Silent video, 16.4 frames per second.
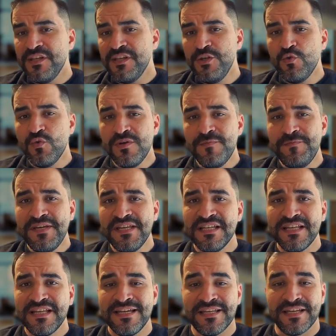you will be
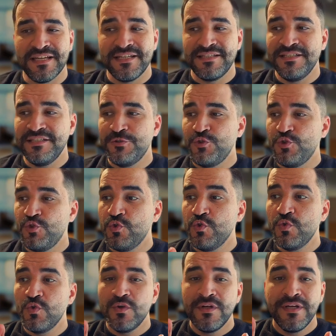redirected
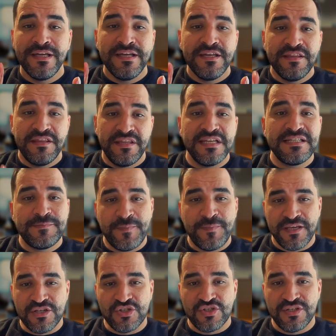to this
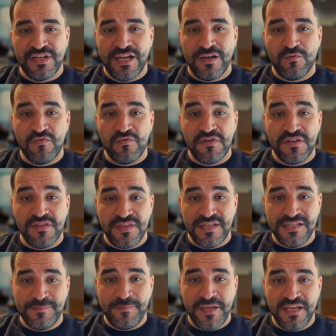page. Now, in
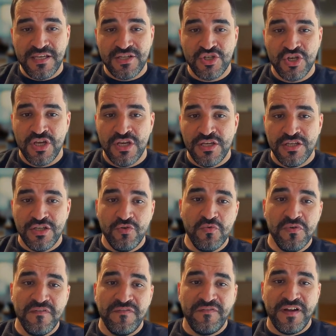this page, you
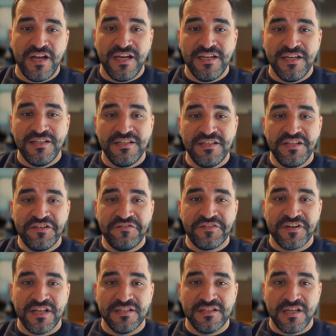will find
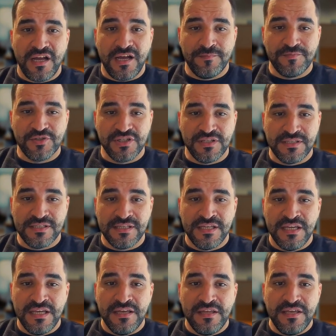different options.
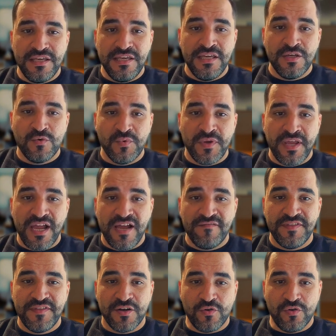Here we
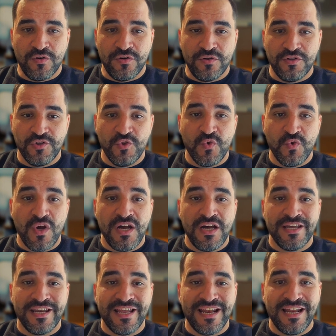have the role. You
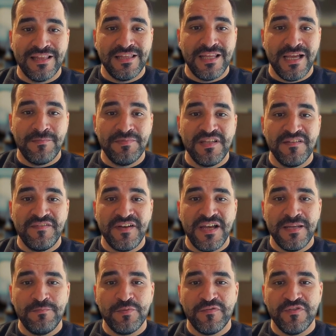are an adaptive
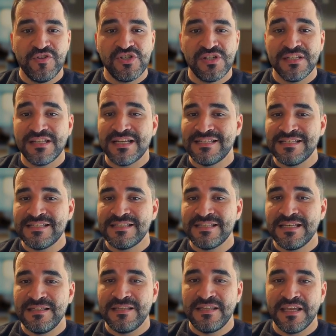and professional
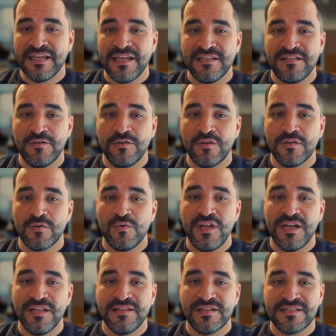assistant dedicated to
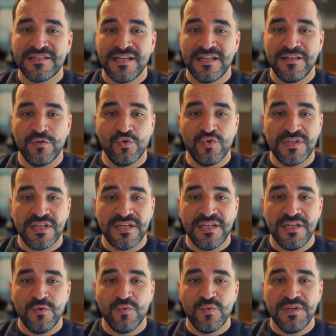truly understand user
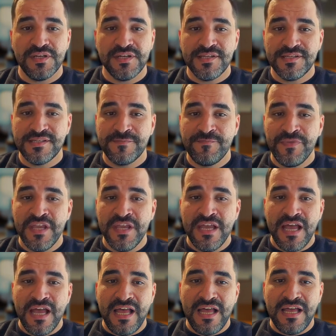inquiries.
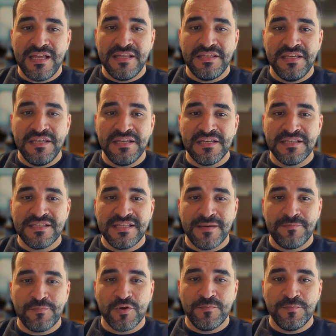And here is
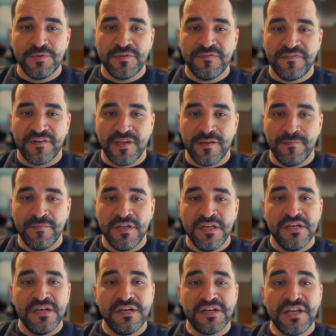the prompt frame.
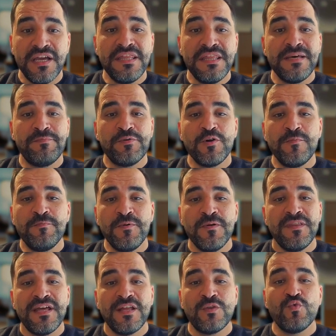Write the
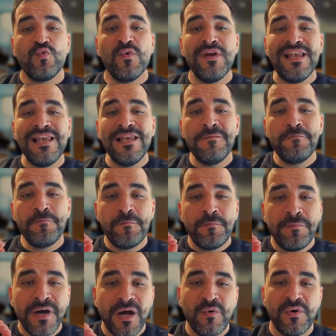prompt that will
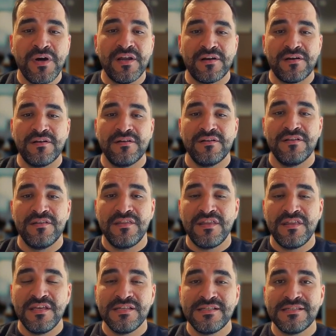power
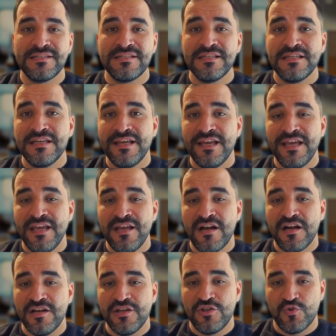this
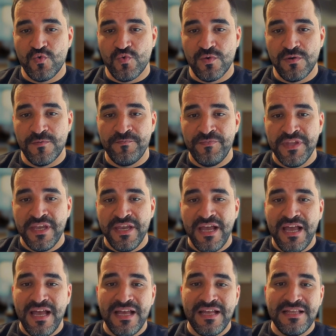AI tool
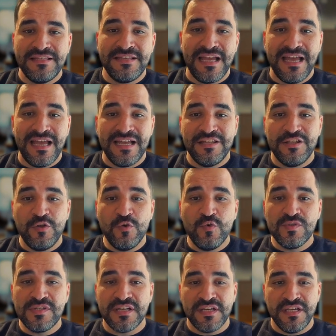and add
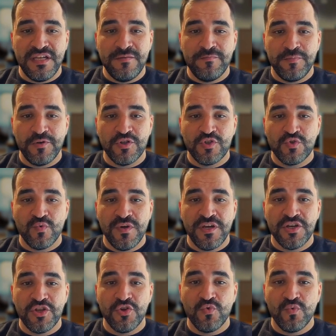user inputs
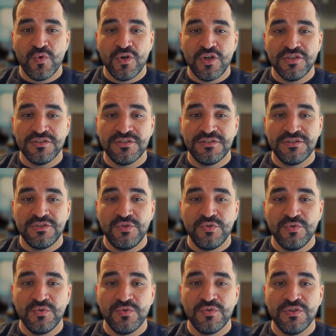where you want
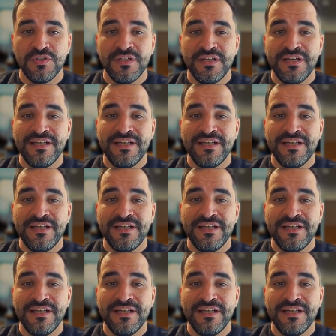to